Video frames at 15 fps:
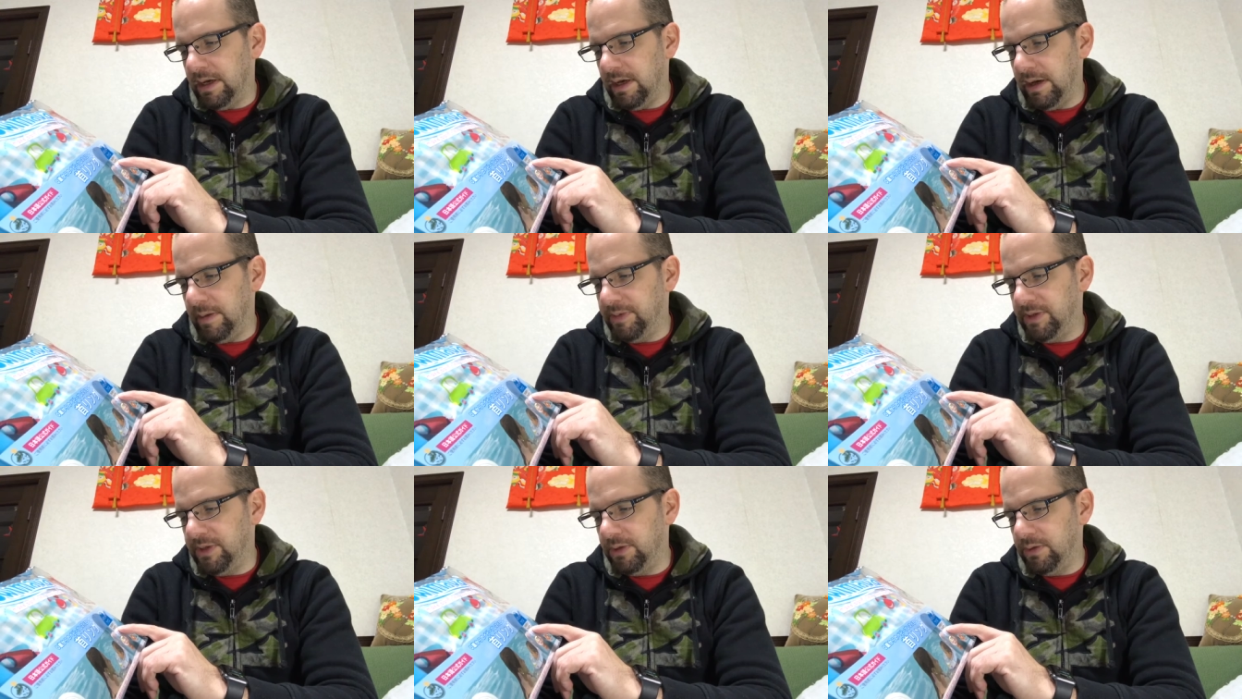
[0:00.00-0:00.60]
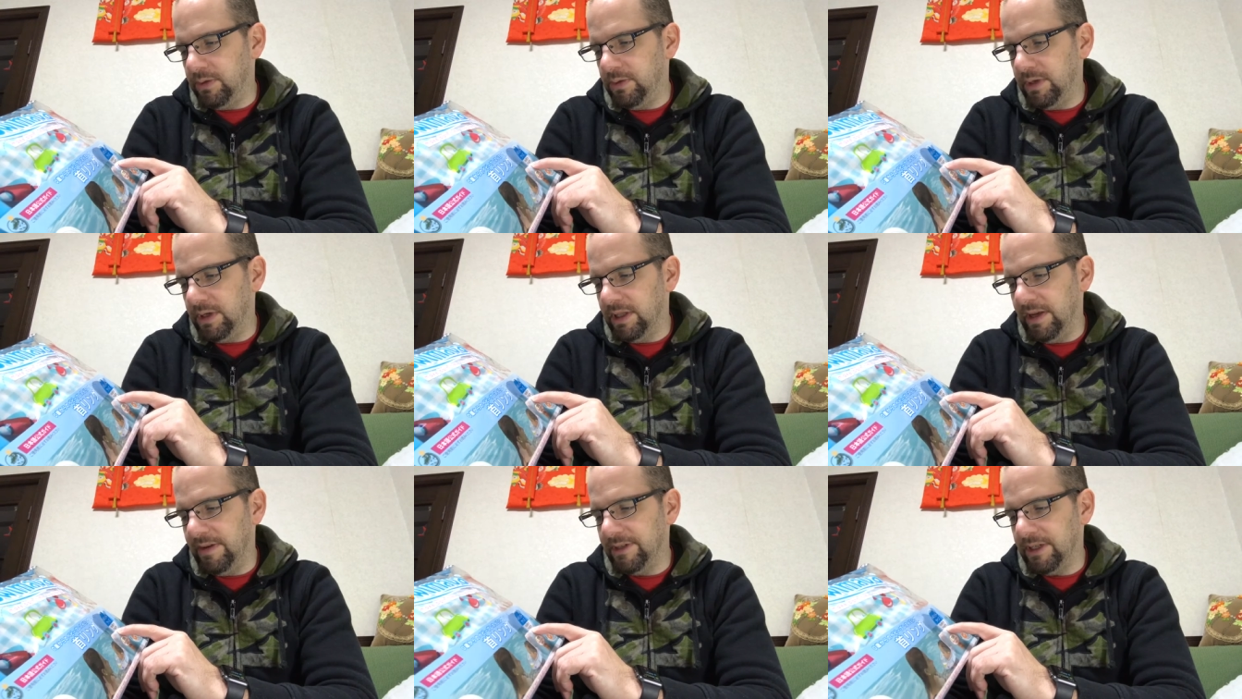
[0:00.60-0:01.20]
up to
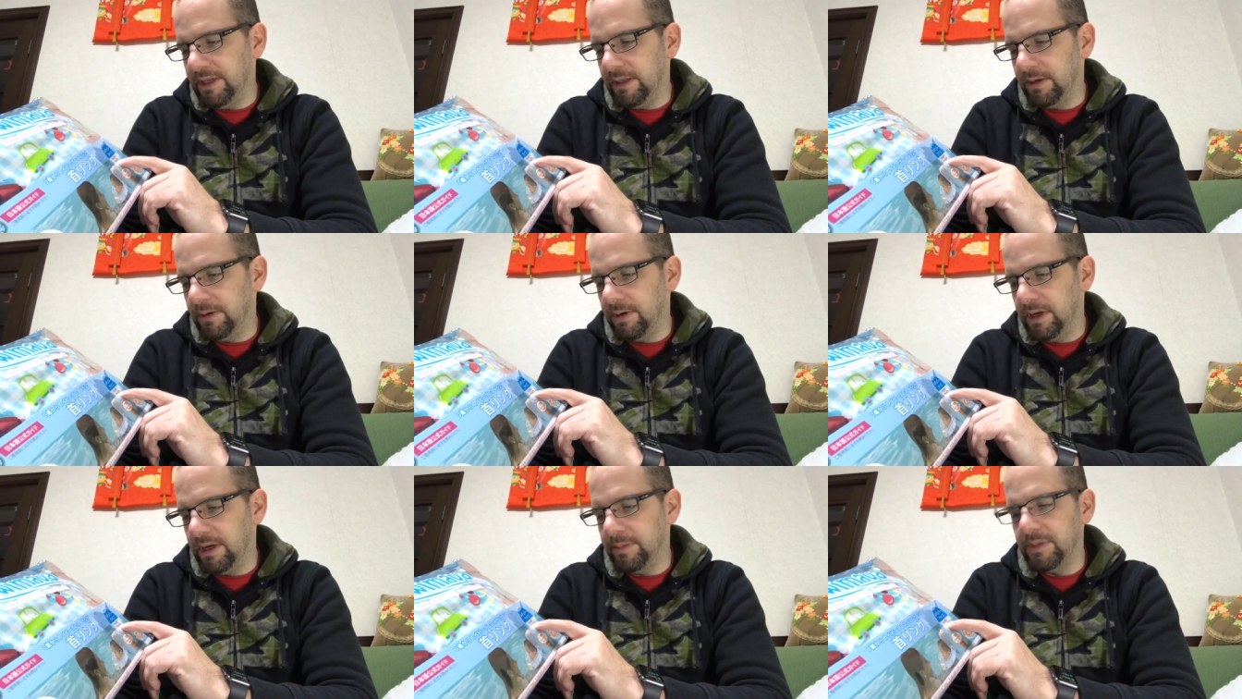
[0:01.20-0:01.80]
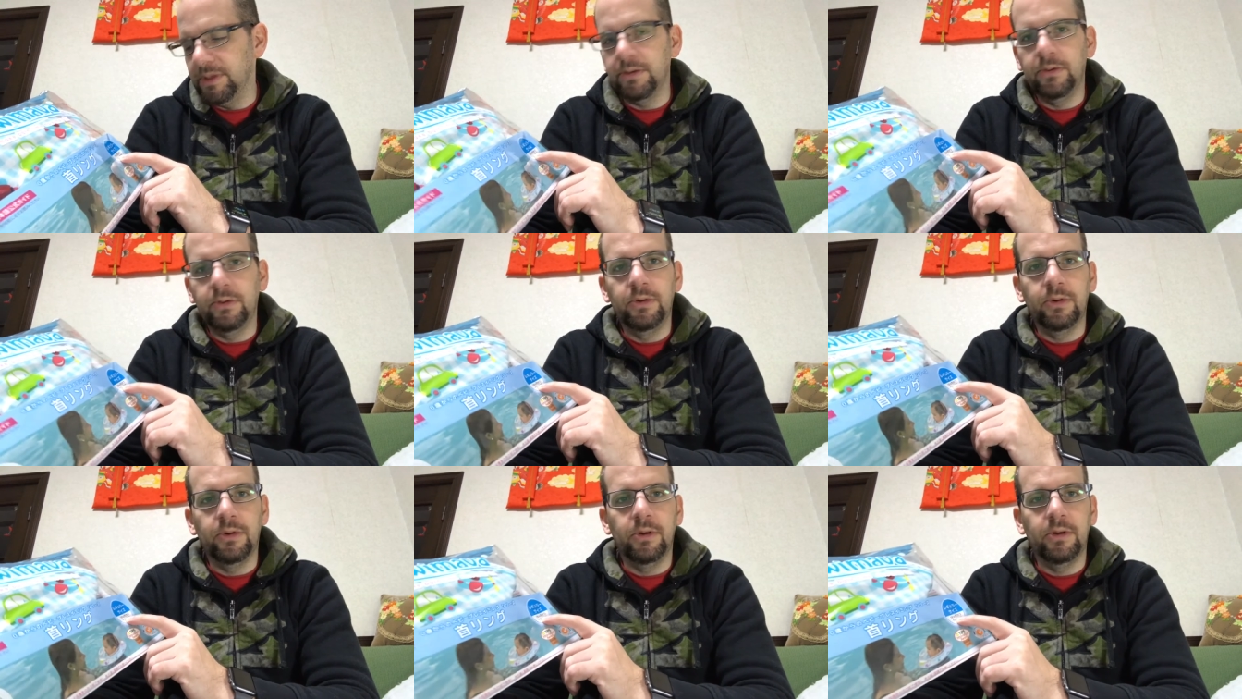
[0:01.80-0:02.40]
11 kilograms
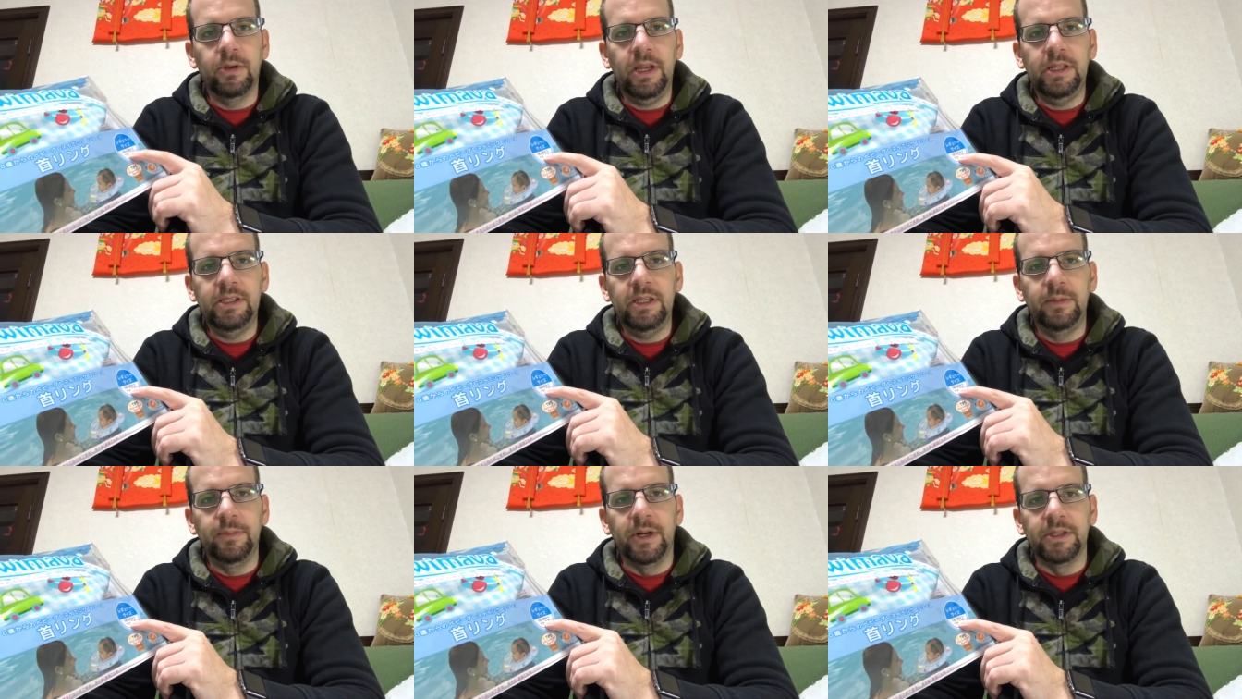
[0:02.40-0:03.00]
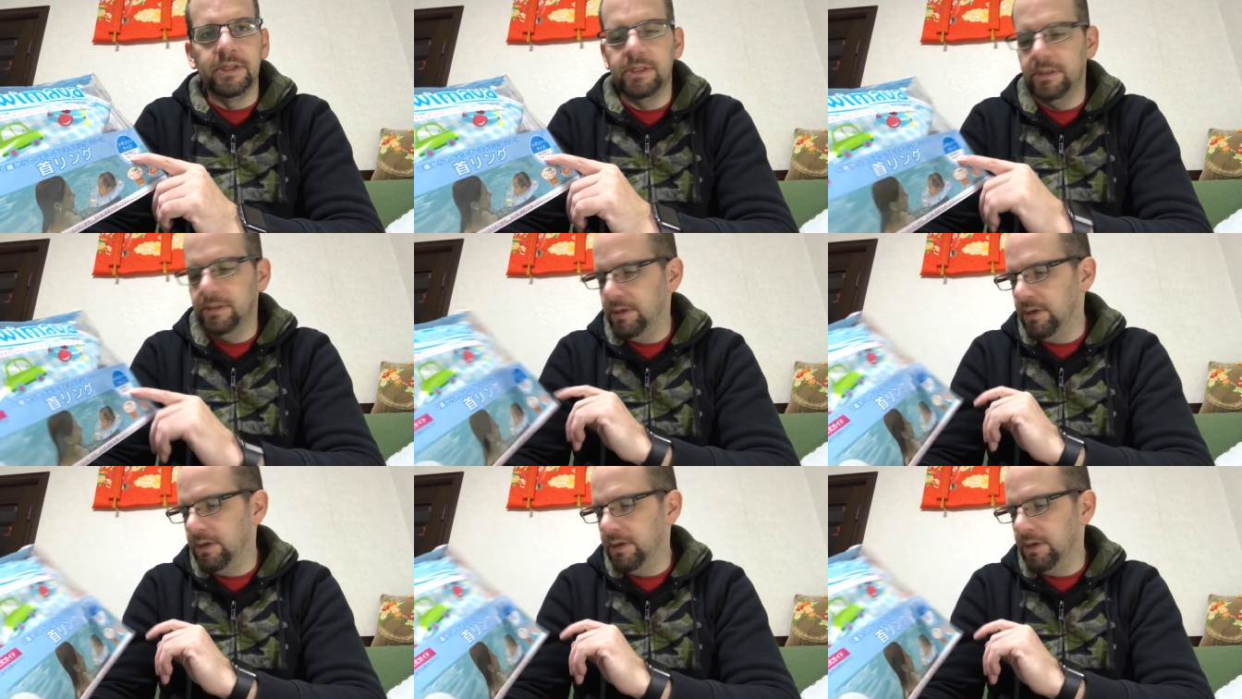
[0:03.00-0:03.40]
or 18 months.